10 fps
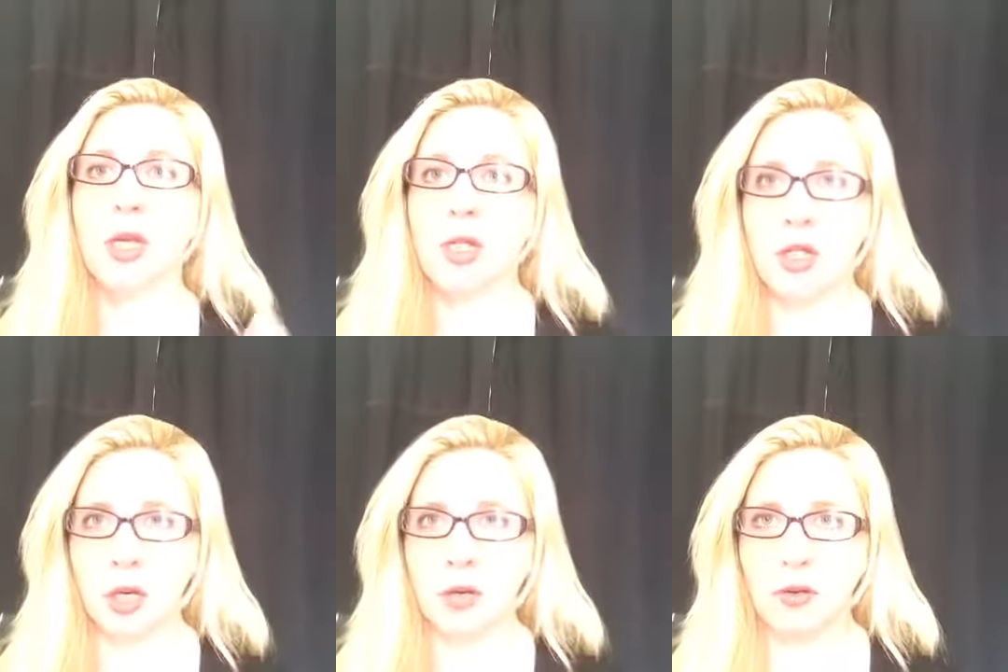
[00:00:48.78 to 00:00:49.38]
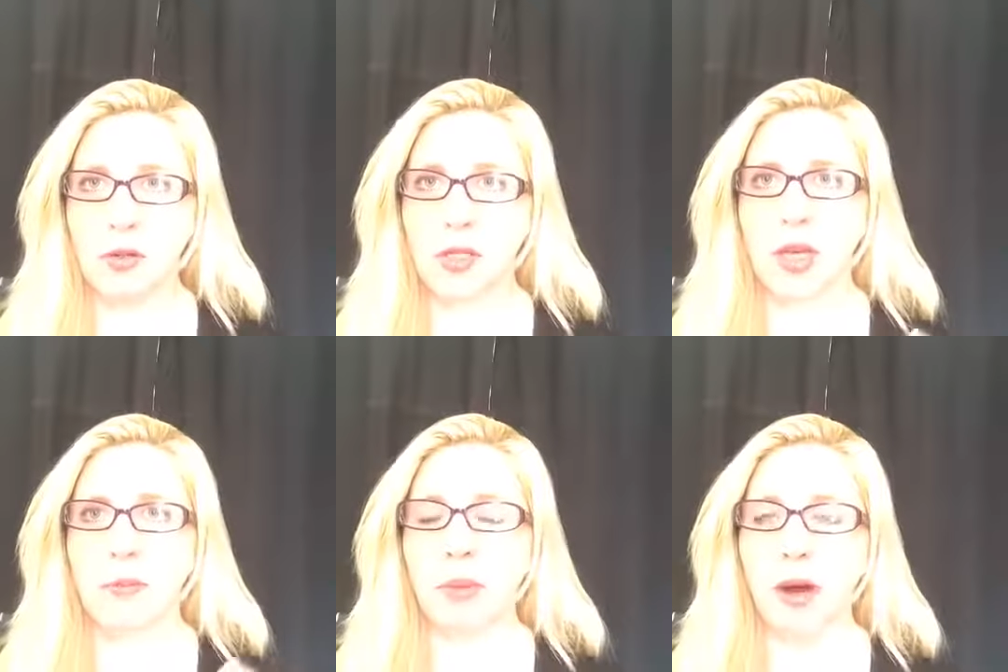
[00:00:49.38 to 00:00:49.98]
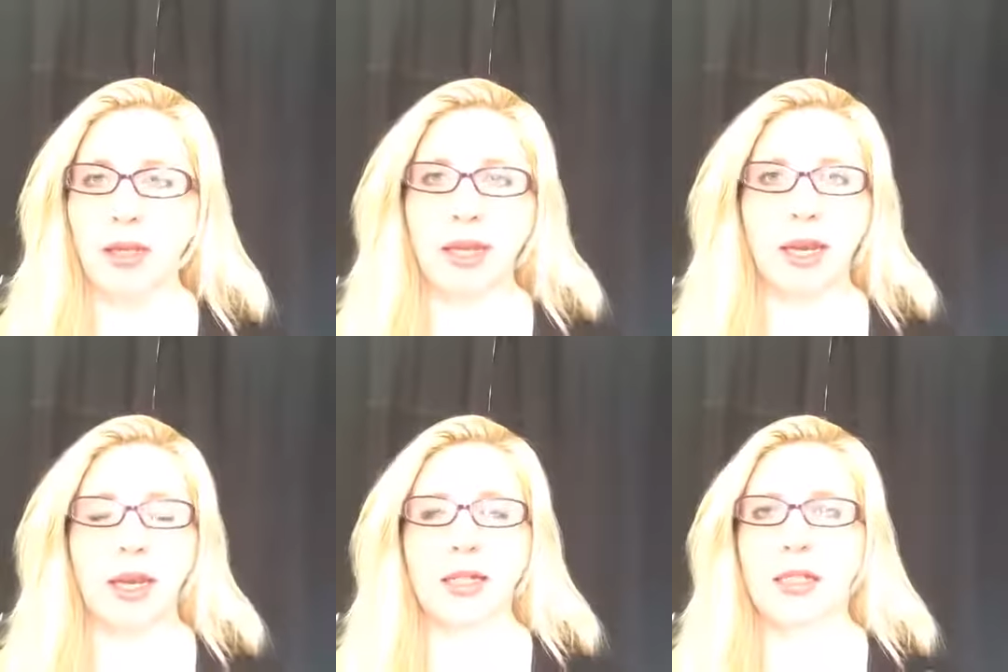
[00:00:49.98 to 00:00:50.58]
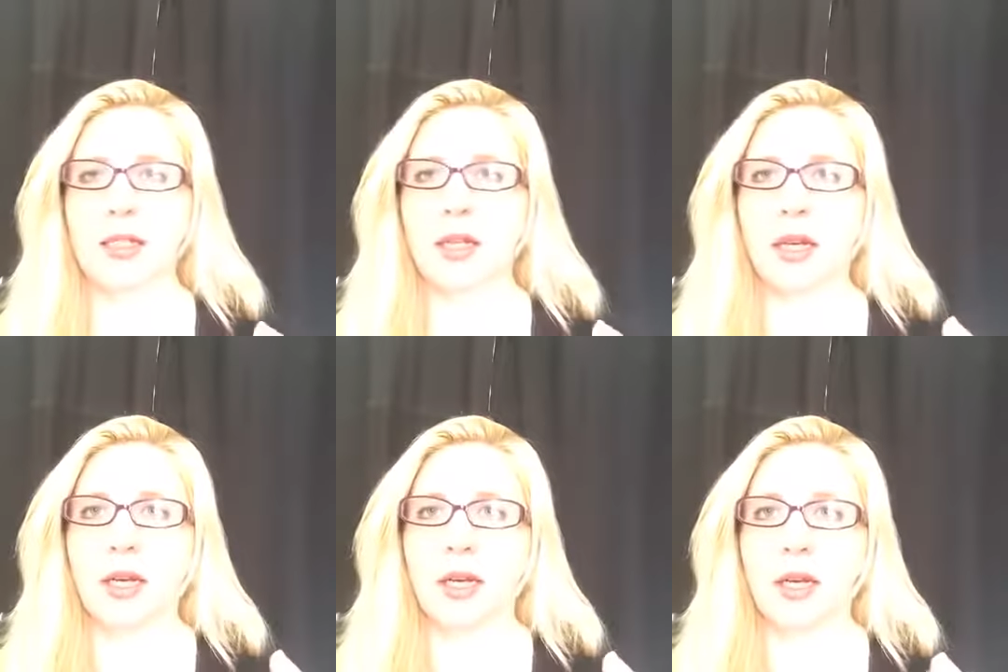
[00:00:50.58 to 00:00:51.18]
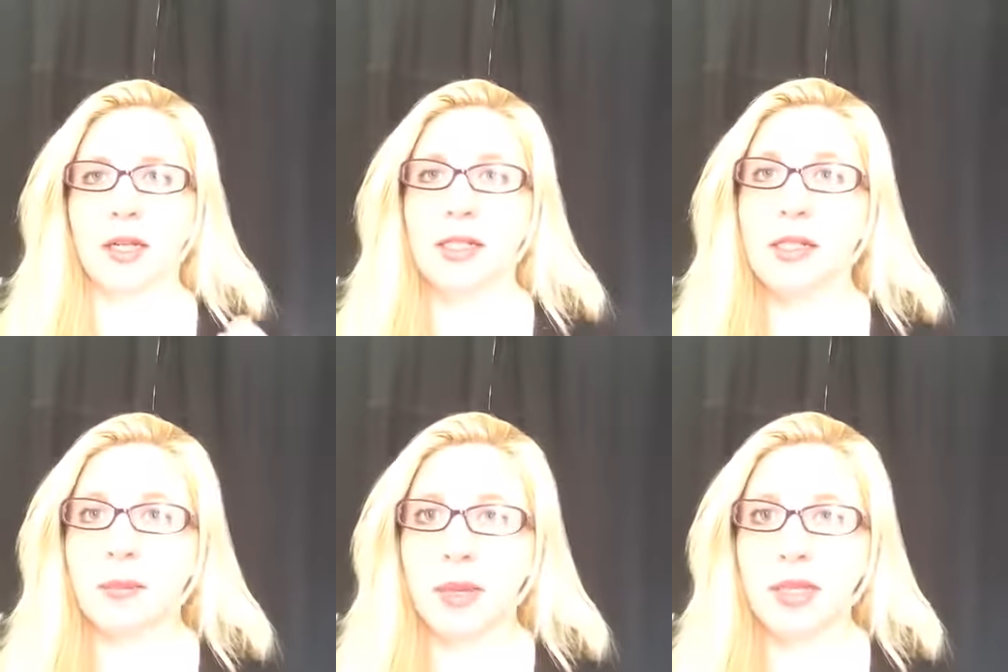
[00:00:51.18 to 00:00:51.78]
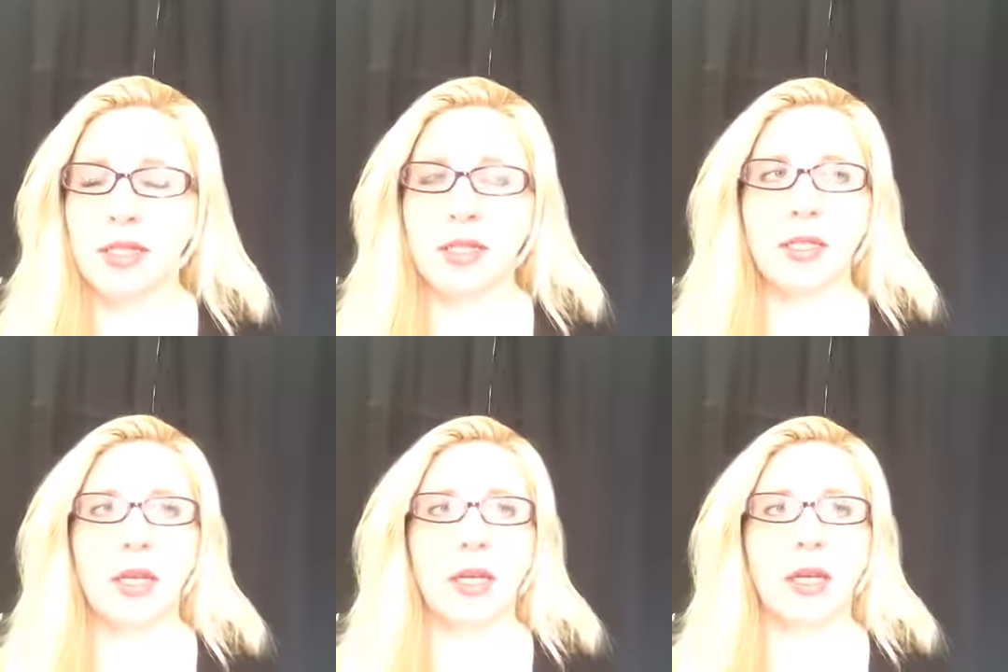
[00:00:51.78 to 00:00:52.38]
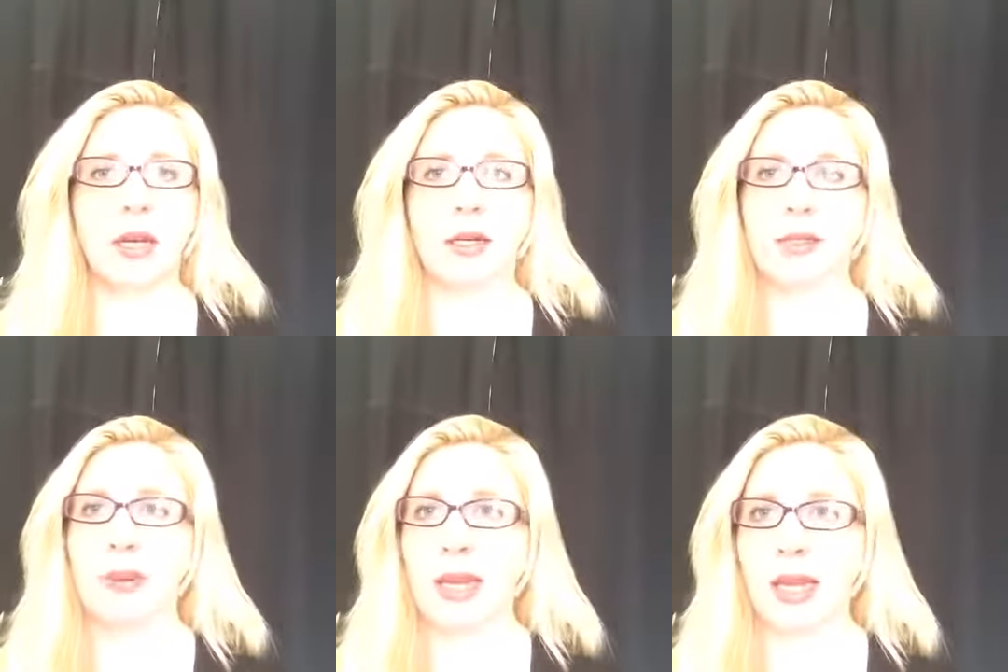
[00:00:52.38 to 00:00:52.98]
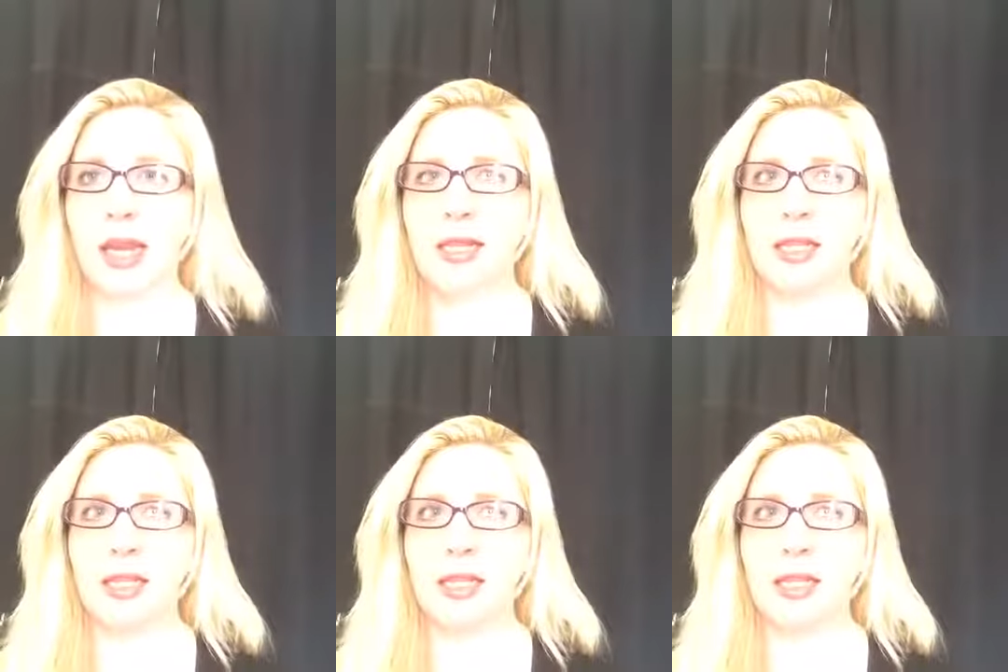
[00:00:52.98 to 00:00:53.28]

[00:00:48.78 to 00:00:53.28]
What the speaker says: shows, podcasts, summits, speaking gigs.